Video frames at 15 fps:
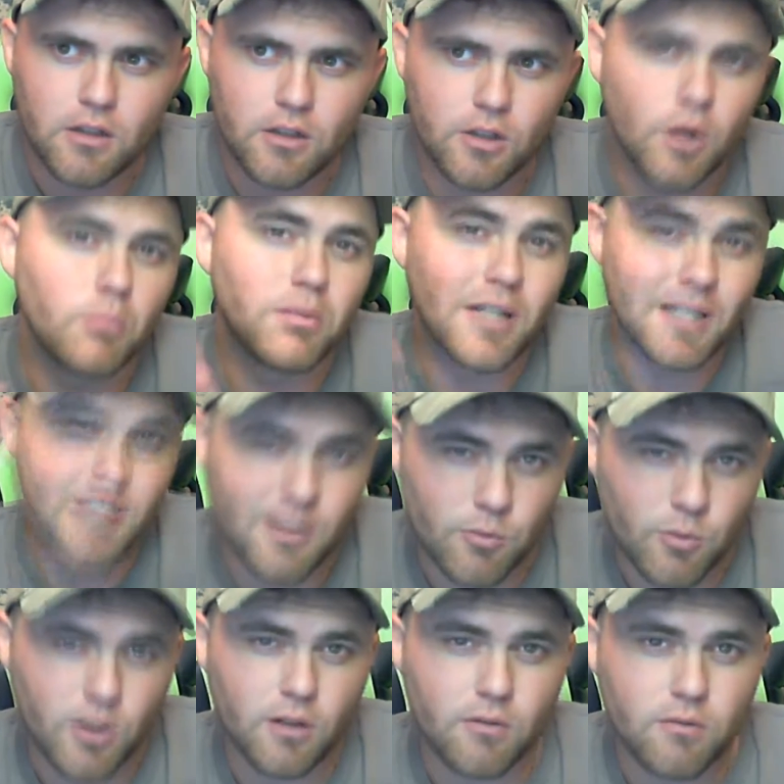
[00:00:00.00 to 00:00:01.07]
You don't blend in
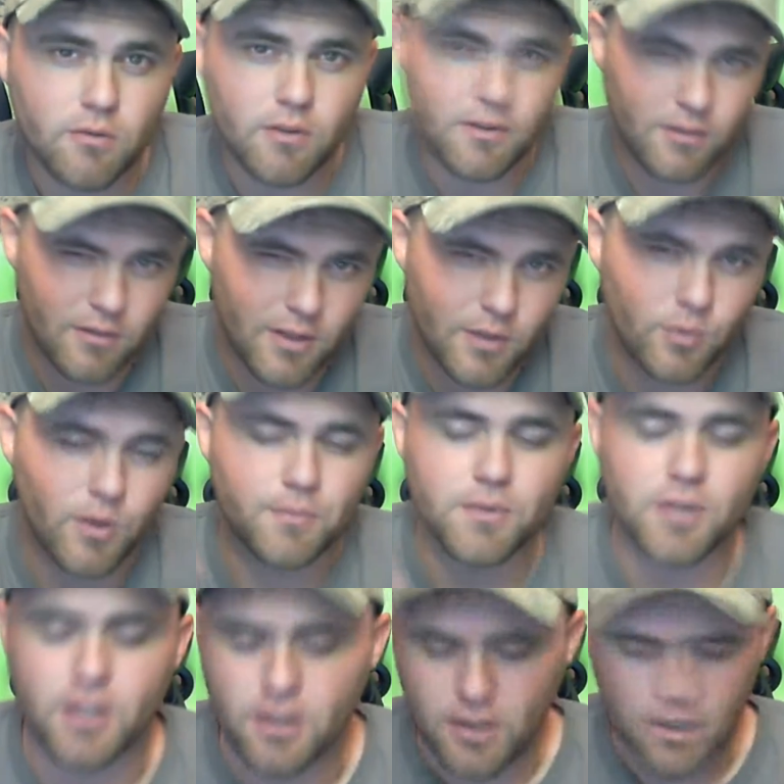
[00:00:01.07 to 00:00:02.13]
well. That's what I'm
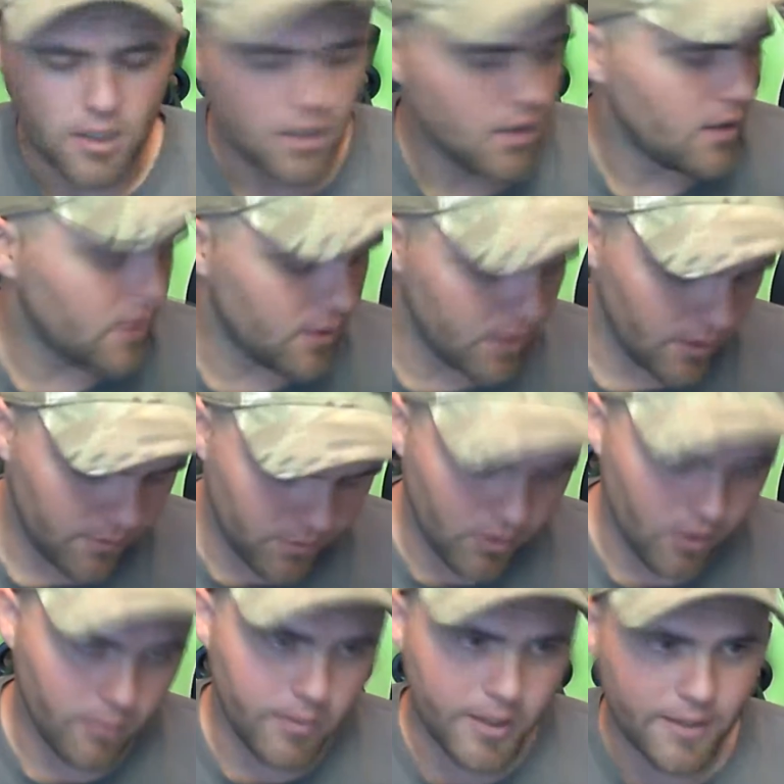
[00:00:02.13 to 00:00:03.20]
saying.
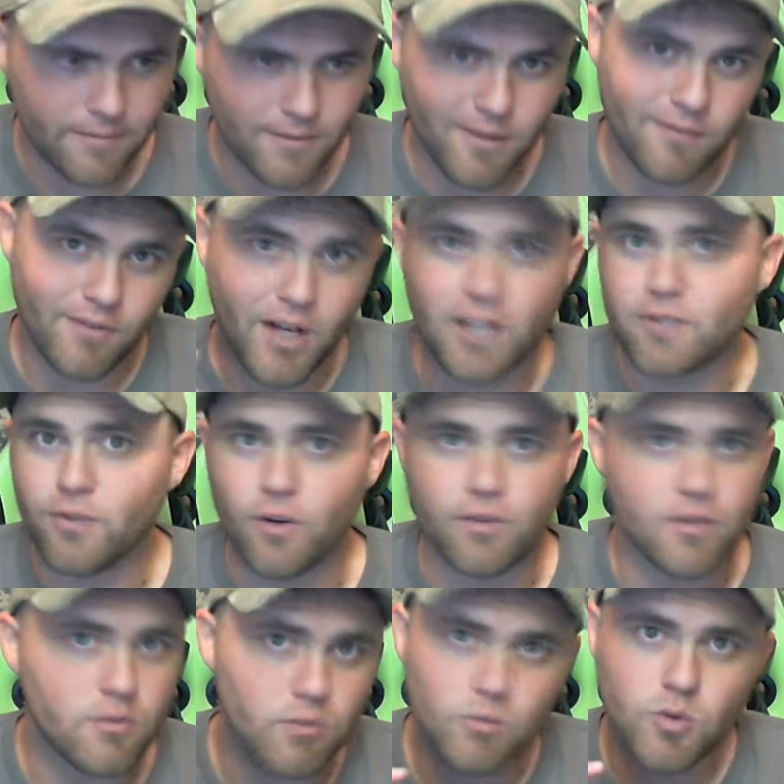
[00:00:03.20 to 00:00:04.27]
So I mean, and vice
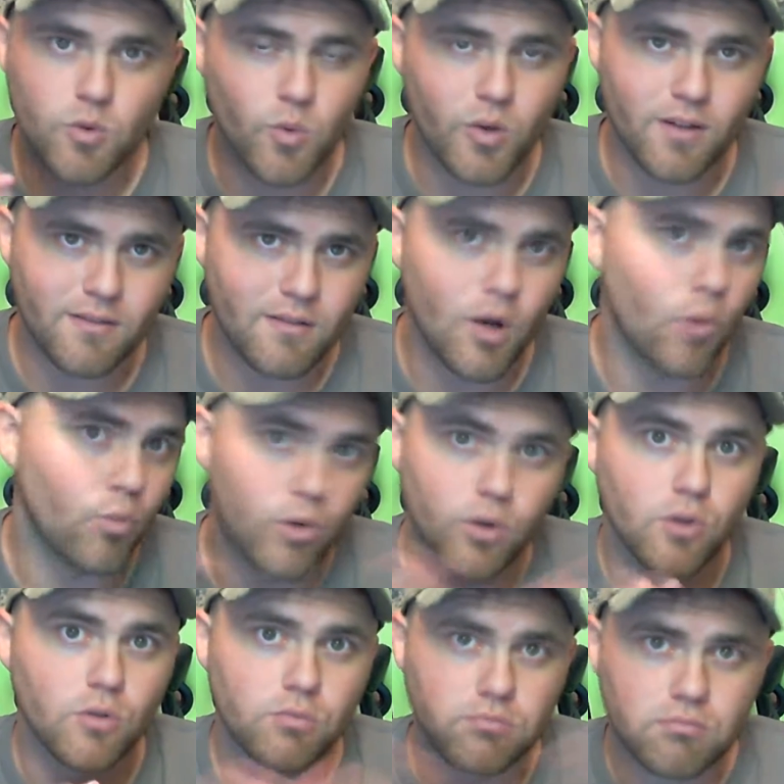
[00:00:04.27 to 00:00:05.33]
versa, you wouldn't want to wear a
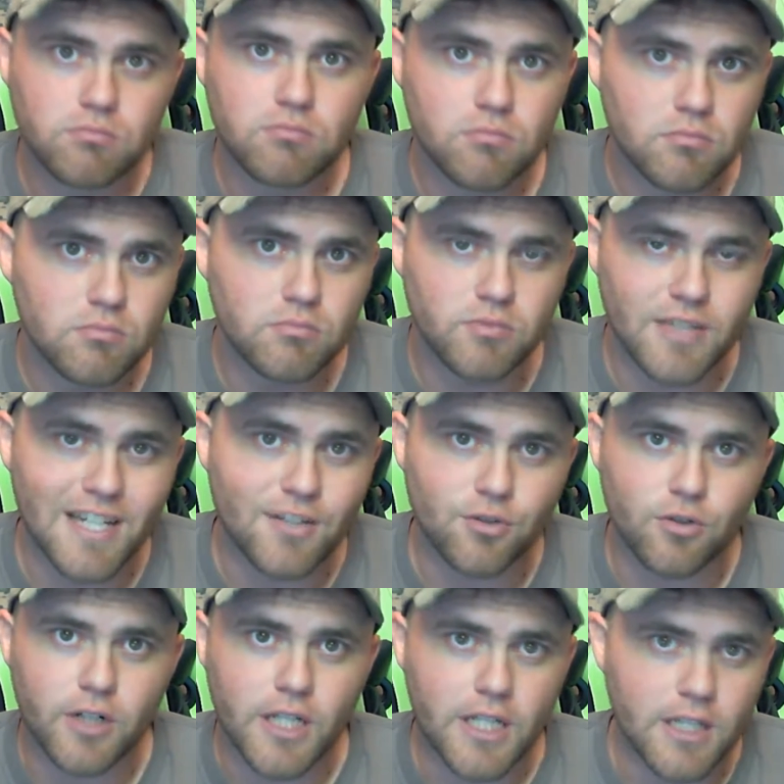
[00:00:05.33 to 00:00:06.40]
real
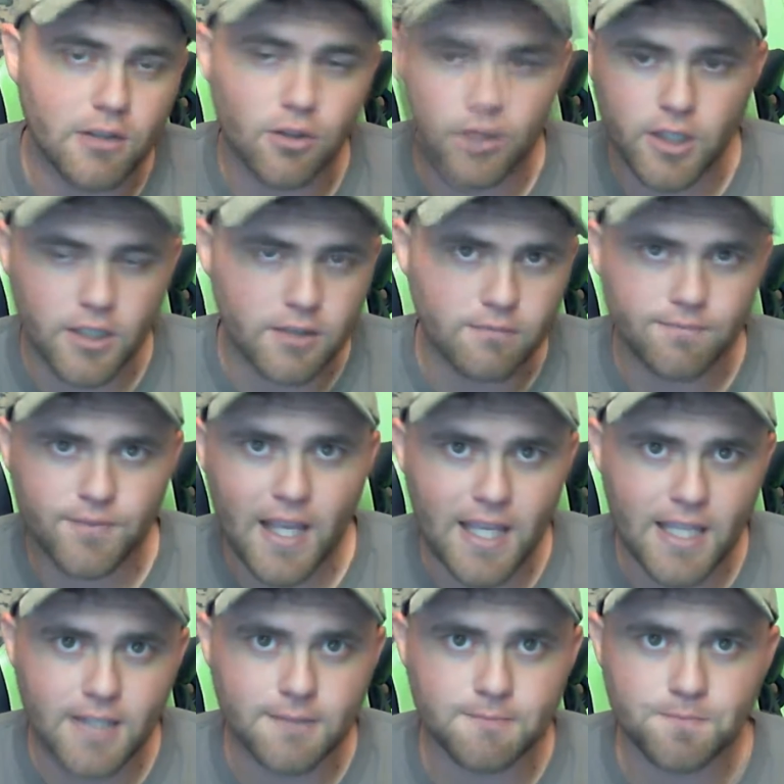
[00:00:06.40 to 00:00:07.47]
deserty looking
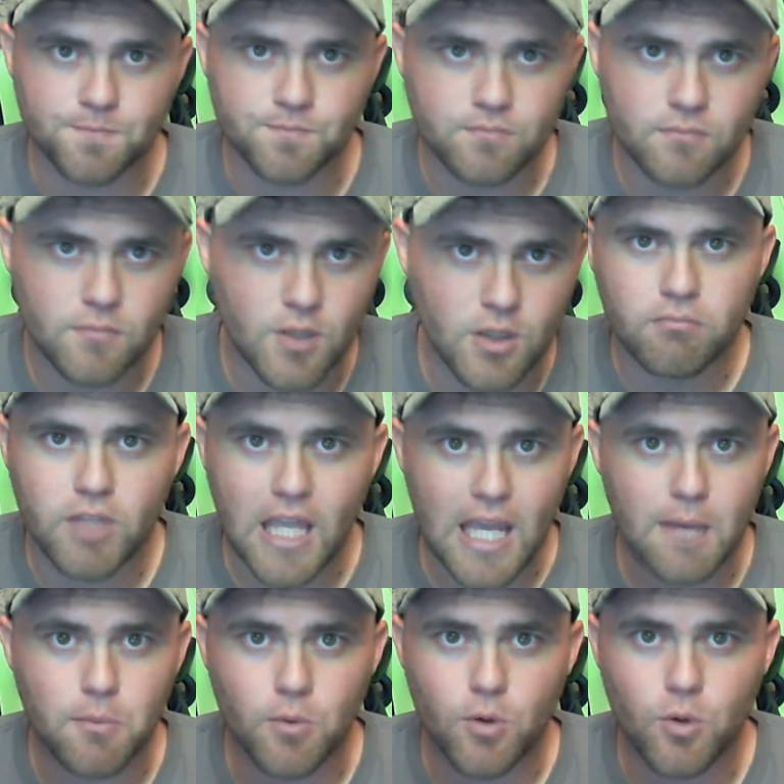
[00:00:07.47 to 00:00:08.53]
tan, you know,
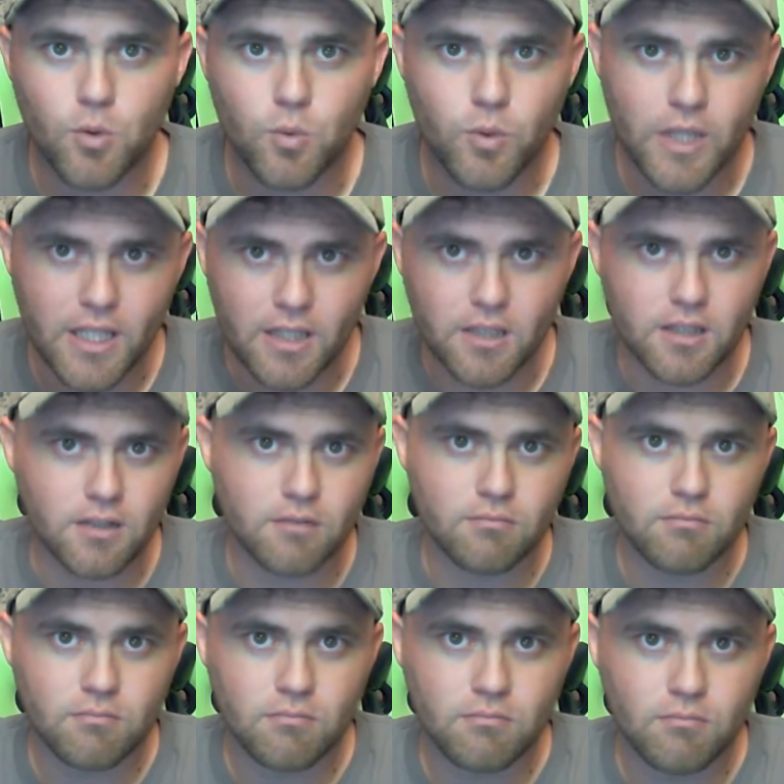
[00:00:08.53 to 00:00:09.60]
camo in
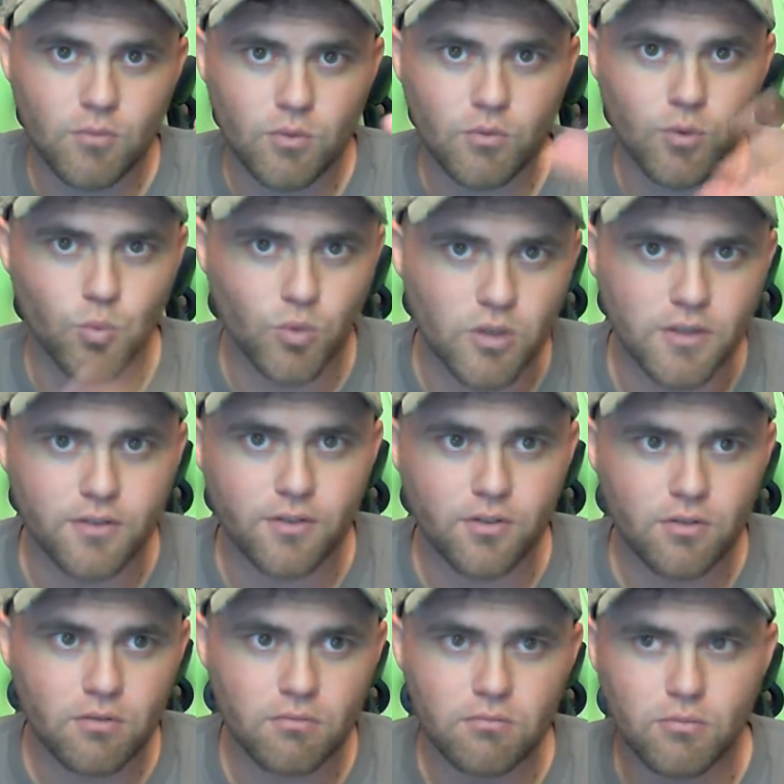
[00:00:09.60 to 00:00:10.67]
the
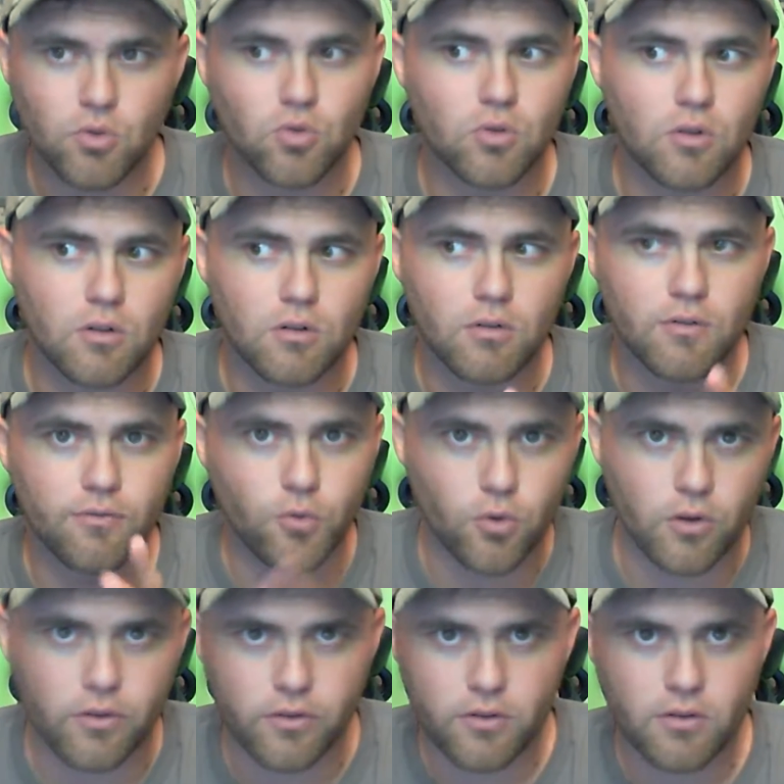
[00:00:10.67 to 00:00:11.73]
woods or the
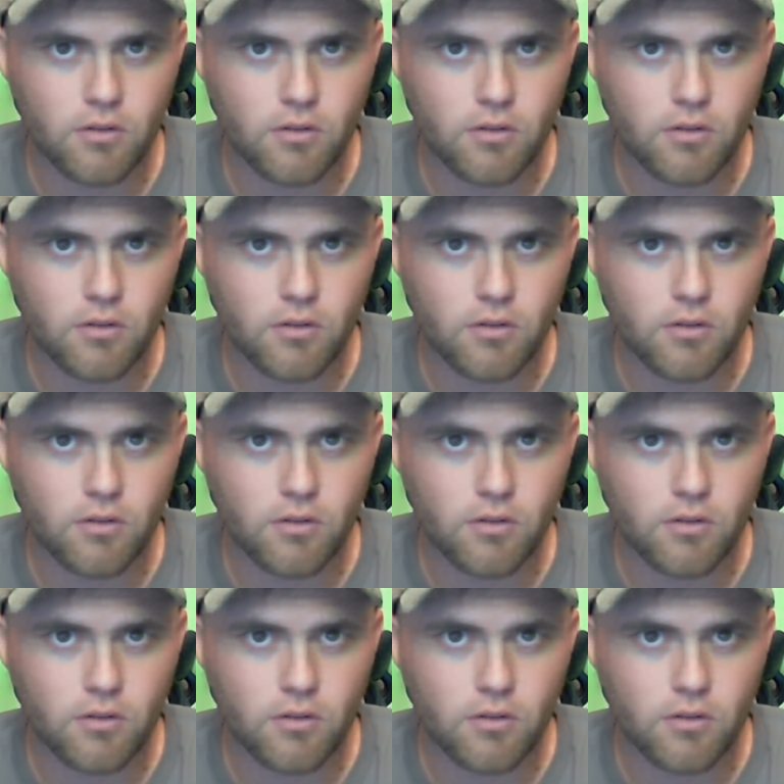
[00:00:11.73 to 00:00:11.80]
forest.